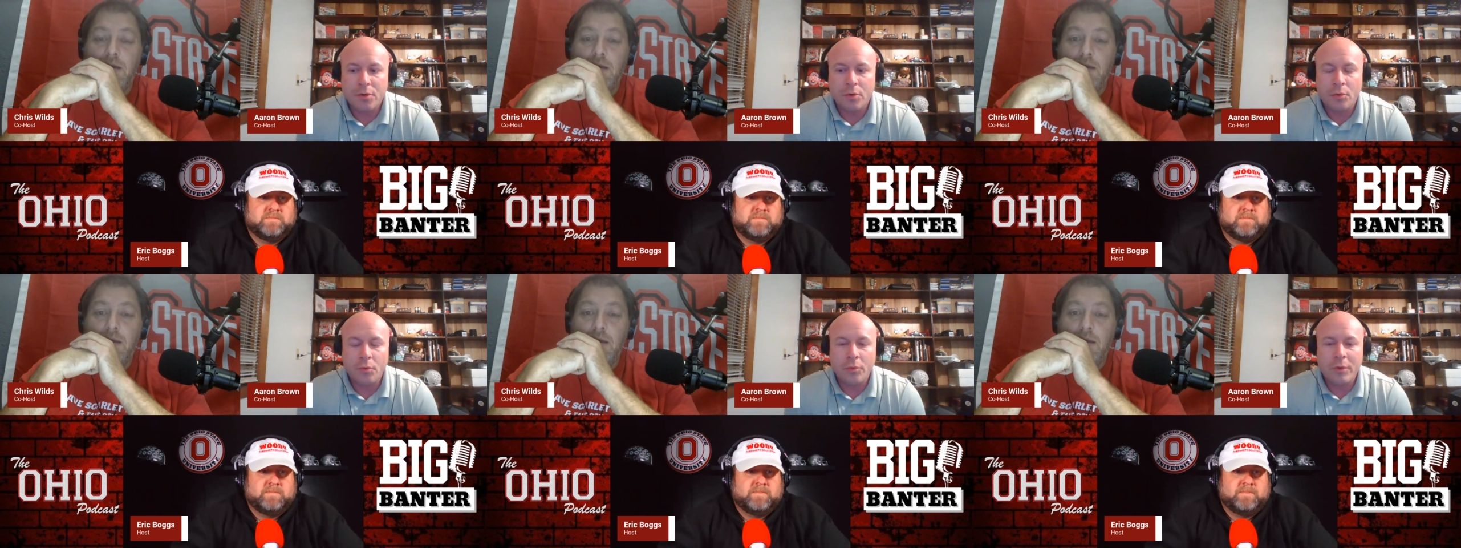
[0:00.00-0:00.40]

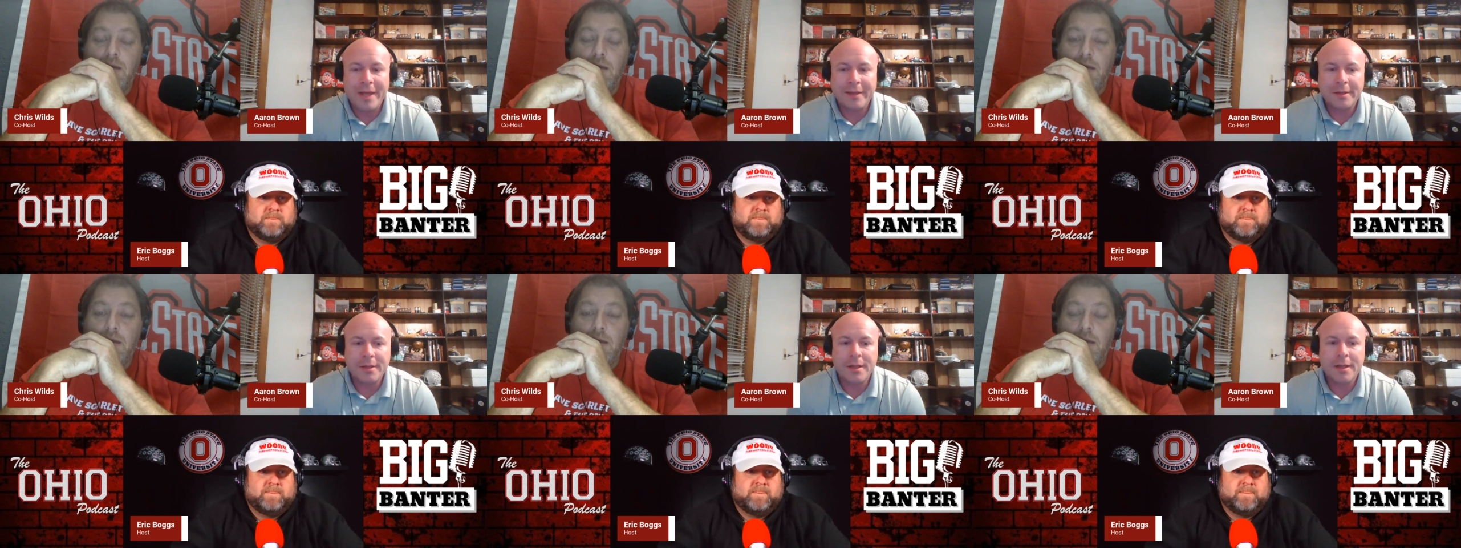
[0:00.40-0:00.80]

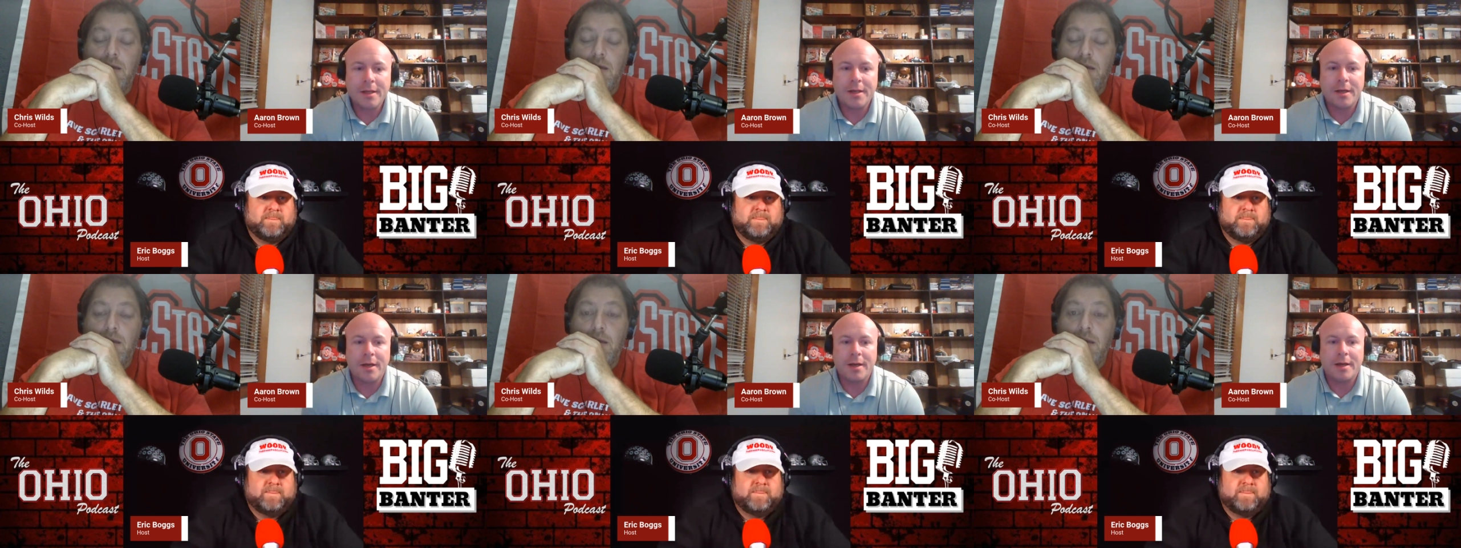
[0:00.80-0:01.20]
Speaker 1: well,
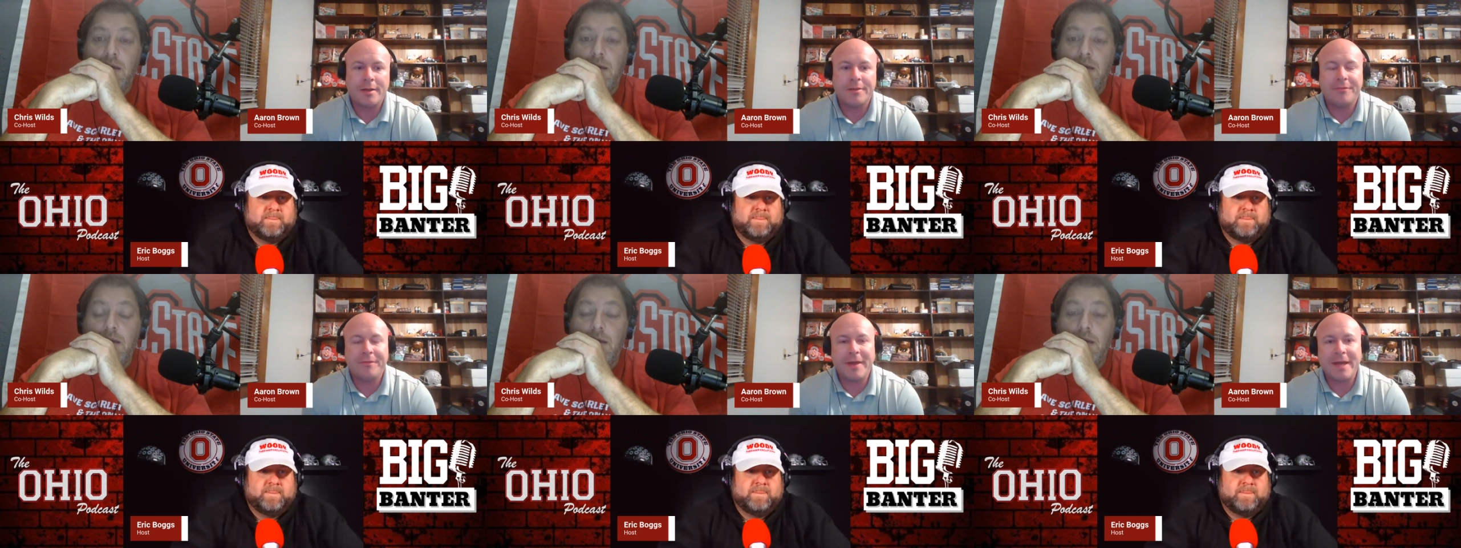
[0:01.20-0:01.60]
uh,
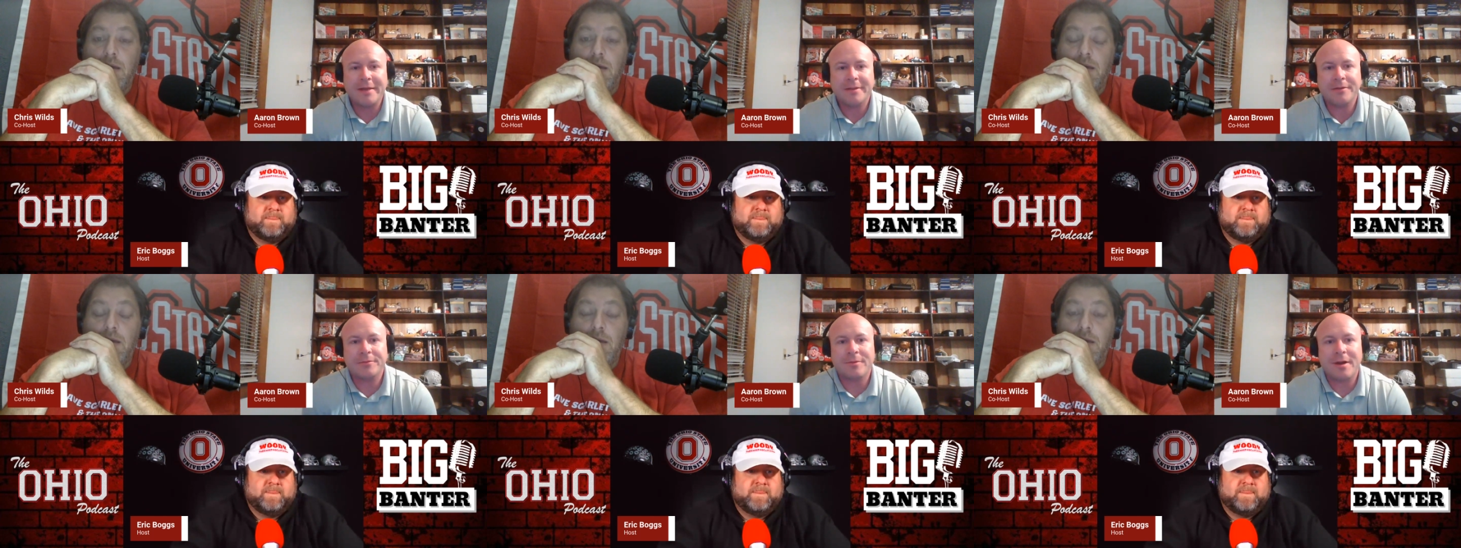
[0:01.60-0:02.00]
the
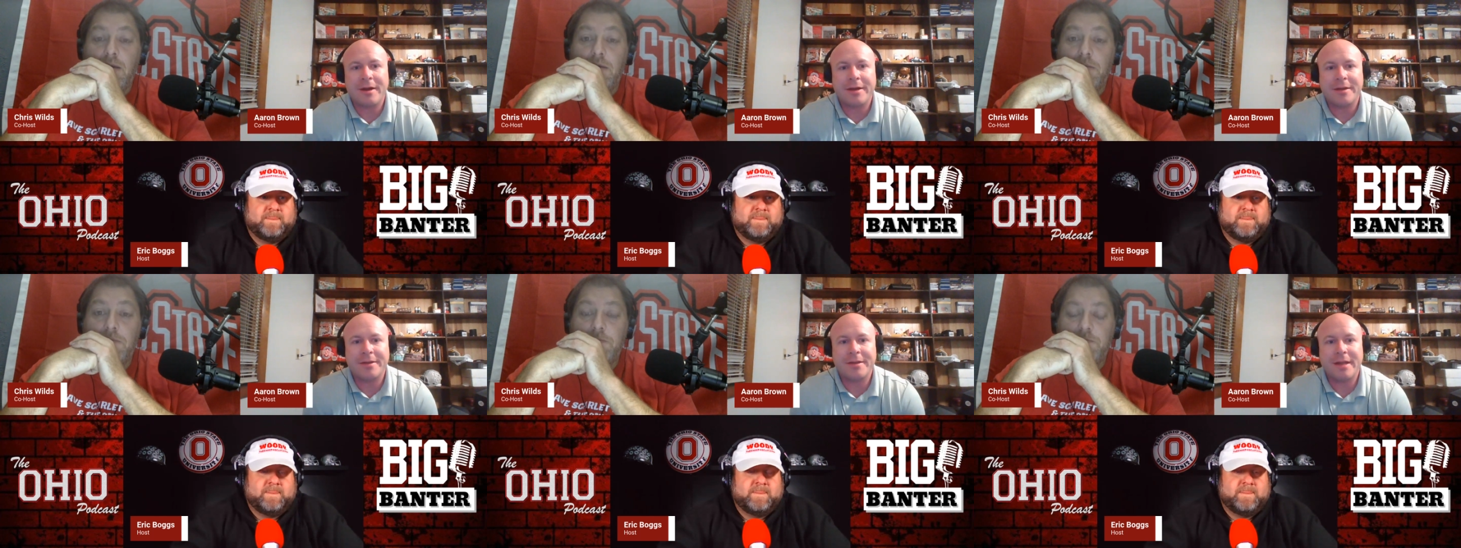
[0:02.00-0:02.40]
fact that
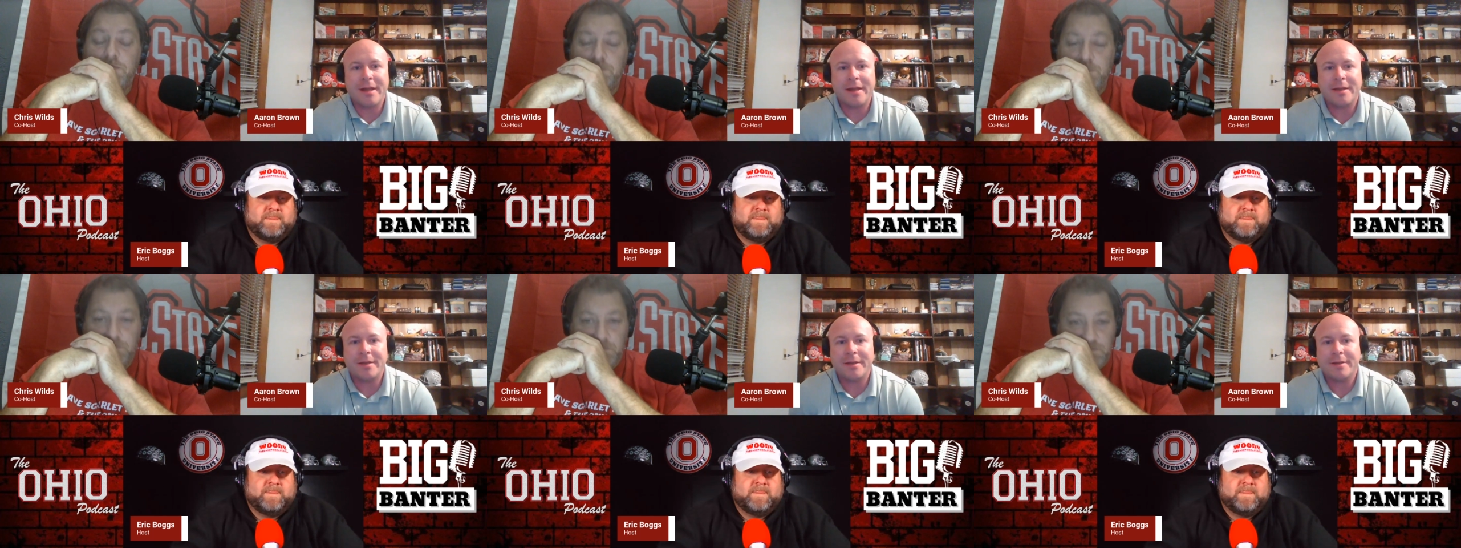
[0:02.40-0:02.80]
Ryan
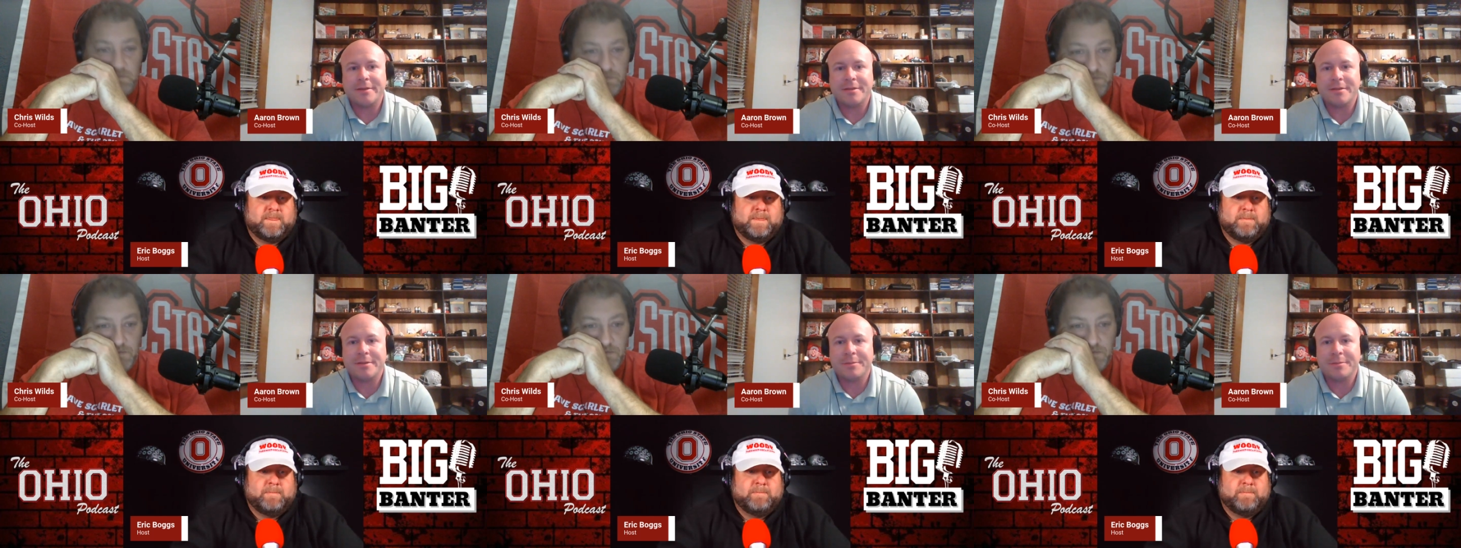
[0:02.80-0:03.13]
Day is